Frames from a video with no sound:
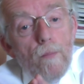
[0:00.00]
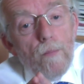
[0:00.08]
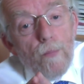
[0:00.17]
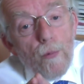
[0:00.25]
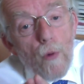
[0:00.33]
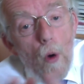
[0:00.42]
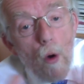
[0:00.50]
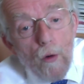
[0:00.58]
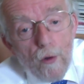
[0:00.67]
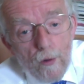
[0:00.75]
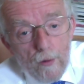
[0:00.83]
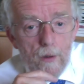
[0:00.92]

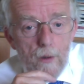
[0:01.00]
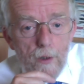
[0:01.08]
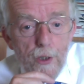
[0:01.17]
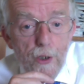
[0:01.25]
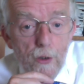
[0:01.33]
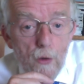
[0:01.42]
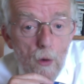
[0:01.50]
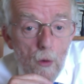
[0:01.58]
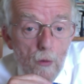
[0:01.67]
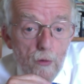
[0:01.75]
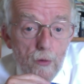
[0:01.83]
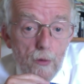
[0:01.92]
broader condition
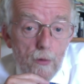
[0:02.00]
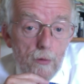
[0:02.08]
called